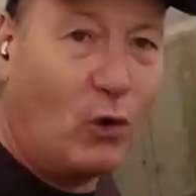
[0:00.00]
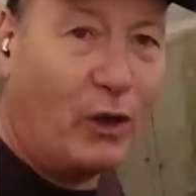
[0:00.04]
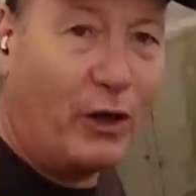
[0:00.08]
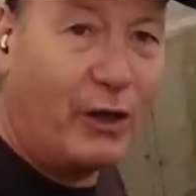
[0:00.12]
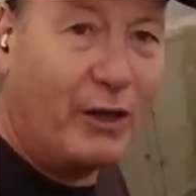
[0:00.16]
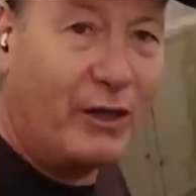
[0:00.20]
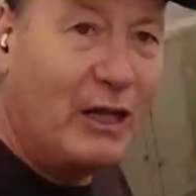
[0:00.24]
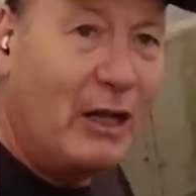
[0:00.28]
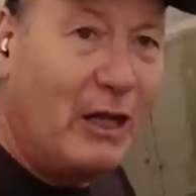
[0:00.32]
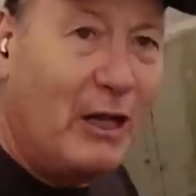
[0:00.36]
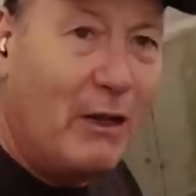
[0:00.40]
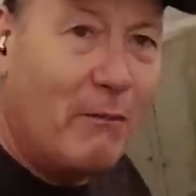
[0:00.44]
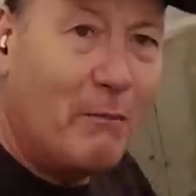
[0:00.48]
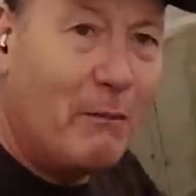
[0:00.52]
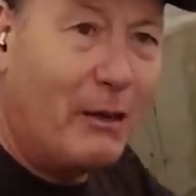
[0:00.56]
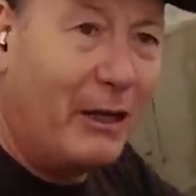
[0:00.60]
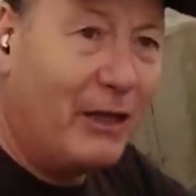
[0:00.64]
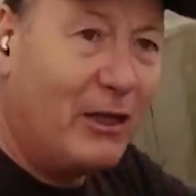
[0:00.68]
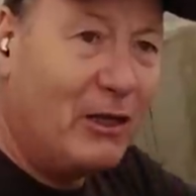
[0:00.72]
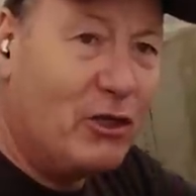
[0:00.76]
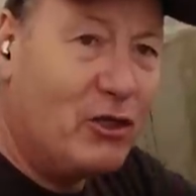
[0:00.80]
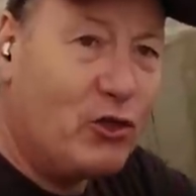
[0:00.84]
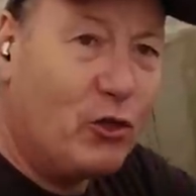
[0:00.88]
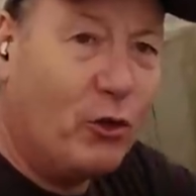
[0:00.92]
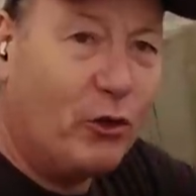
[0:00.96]
wide,
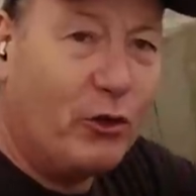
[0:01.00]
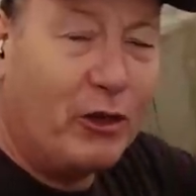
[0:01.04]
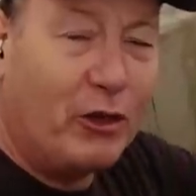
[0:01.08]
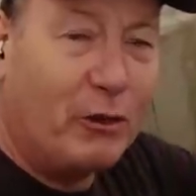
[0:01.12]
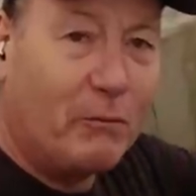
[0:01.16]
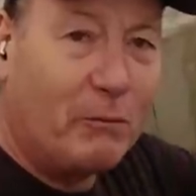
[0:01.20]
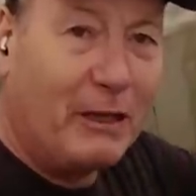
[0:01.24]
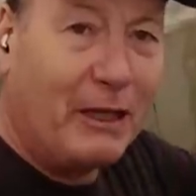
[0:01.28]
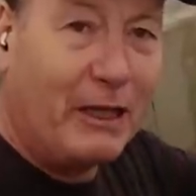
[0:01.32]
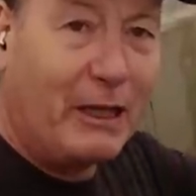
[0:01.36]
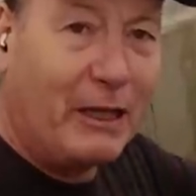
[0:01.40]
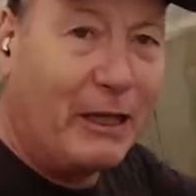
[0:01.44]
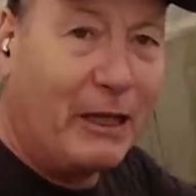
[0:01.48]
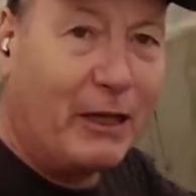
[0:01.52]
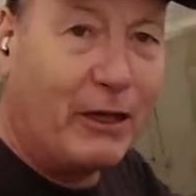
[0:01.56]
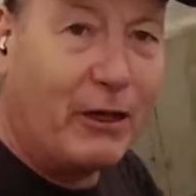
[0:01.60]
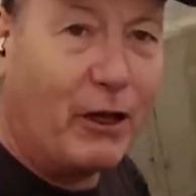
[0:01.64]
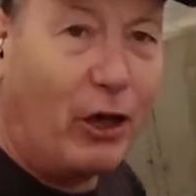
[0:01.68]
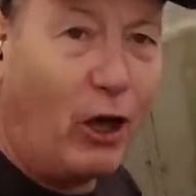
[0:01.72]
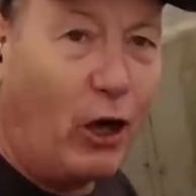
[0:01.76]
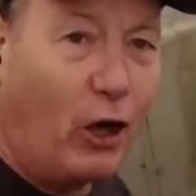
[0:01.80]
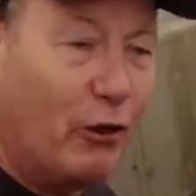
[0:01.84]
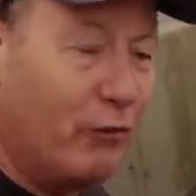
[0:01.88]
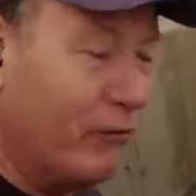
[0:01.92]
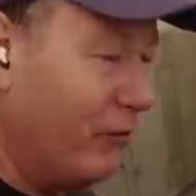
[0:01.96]
making sure that I'm getting an
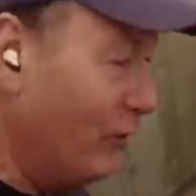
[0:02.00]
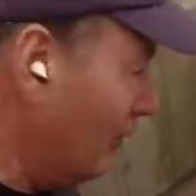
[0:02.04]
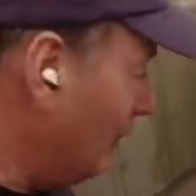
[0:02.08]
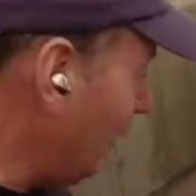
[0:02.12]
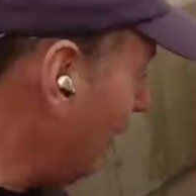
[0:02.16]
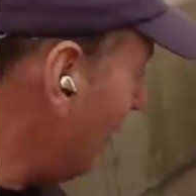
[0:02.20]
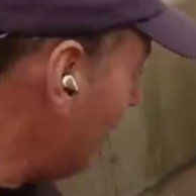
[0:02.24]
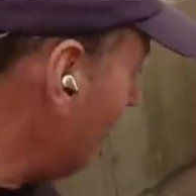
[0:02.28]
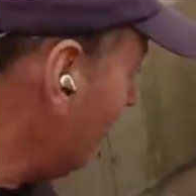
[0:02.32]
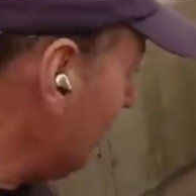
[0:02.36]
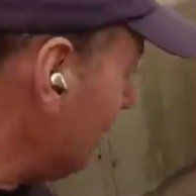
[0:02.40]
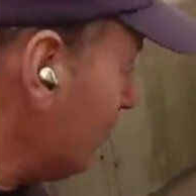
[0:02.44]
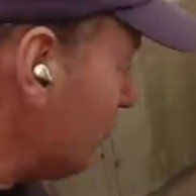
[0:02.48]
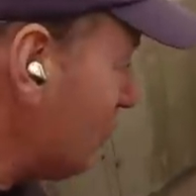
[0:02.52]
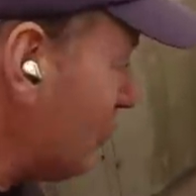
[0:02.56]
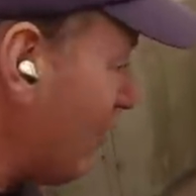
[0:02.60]
overlapping